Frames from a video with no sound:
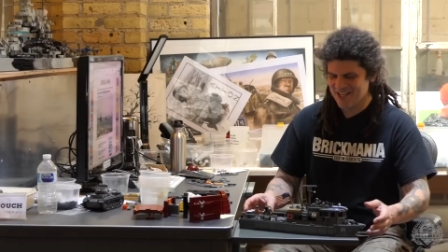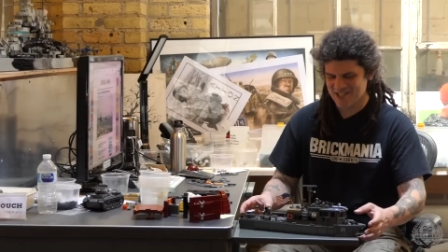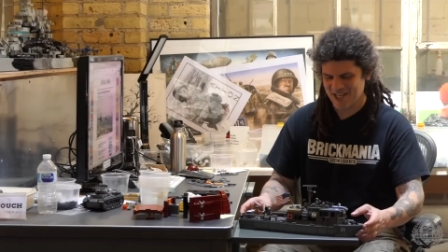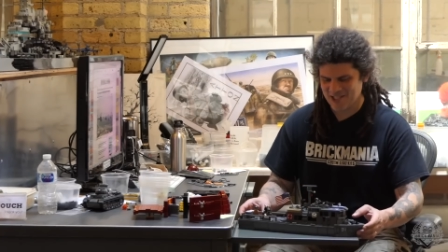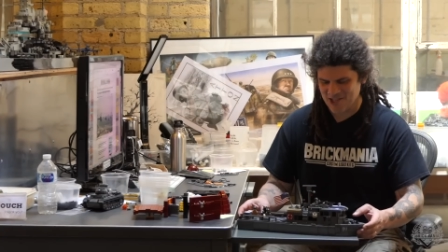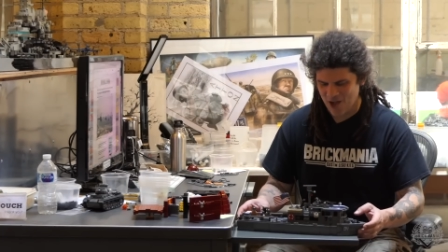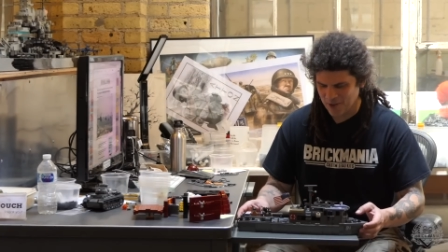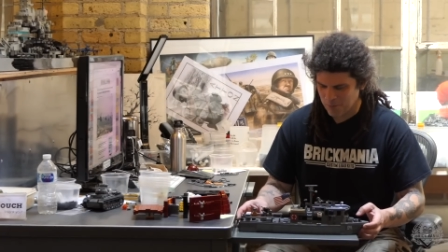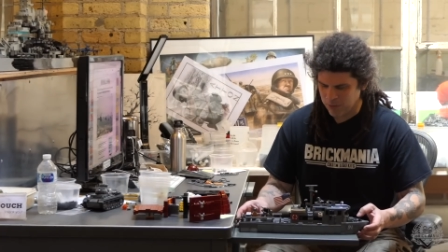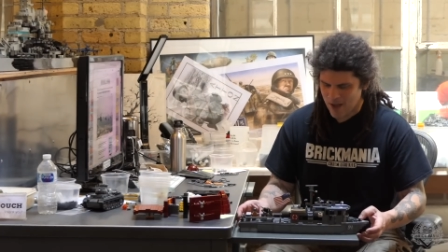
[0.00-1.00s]
it is a
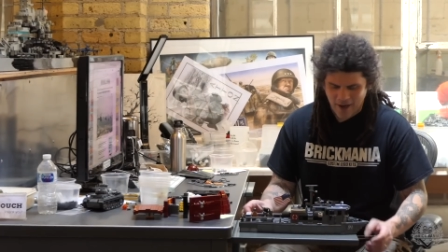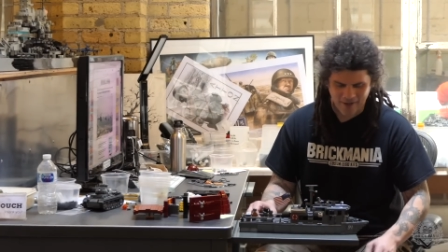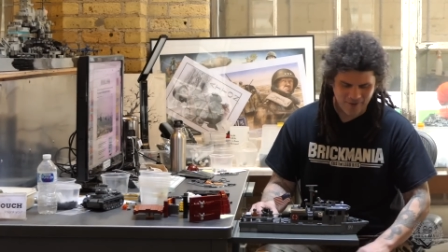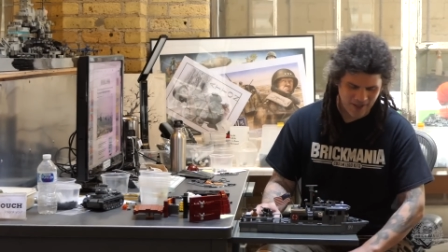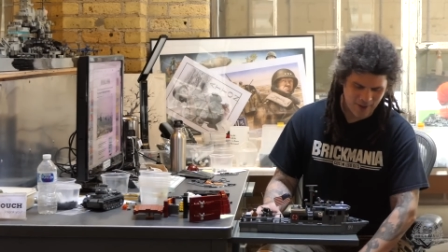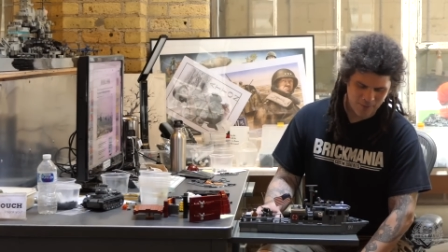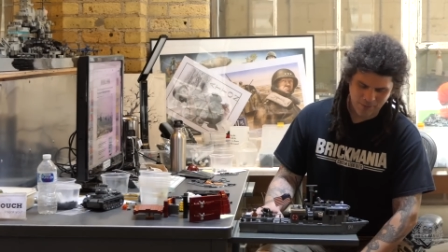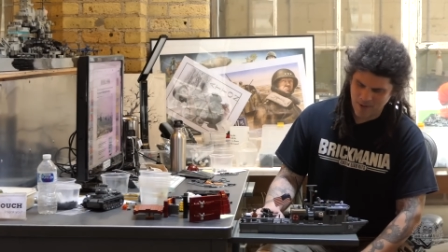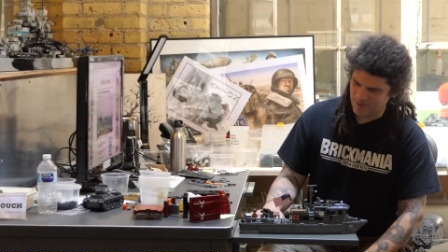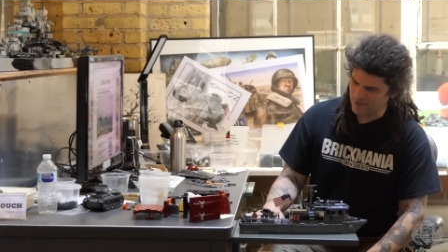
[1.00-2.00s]
solid block of Lego
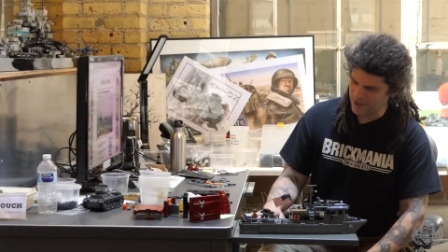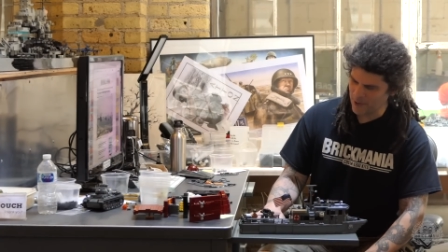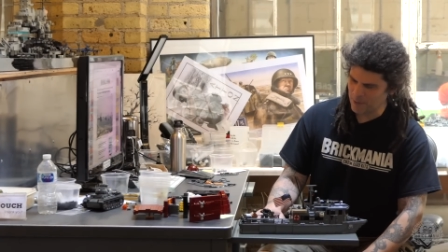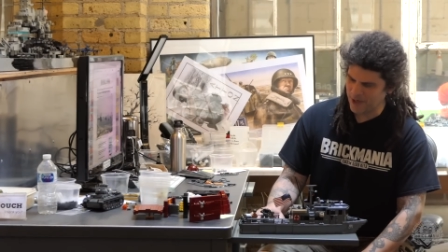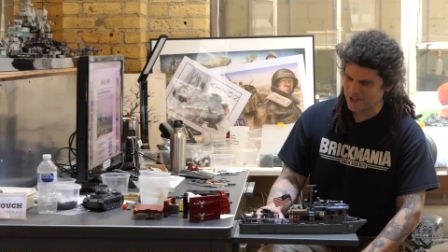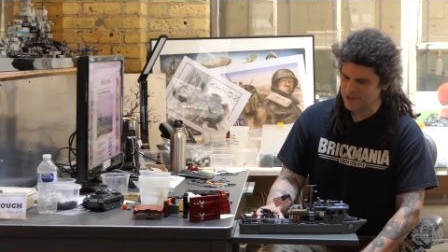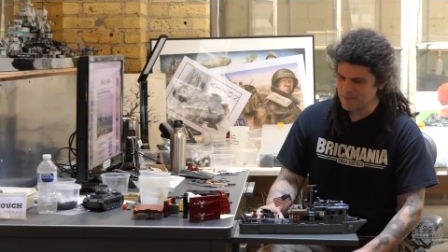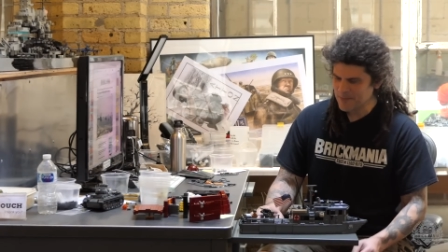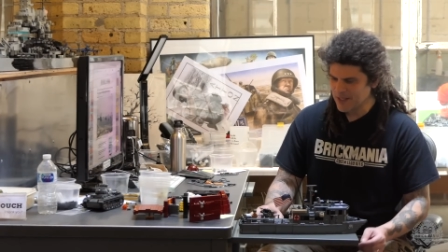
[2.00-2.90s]
of Lego bricks.